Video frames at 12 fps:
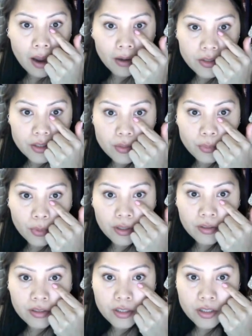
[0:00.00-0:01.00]
just where
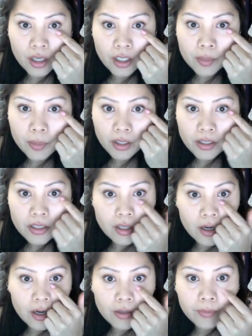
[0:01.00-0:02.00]
the dark parts
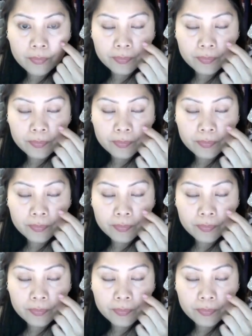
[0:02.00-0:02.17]
are.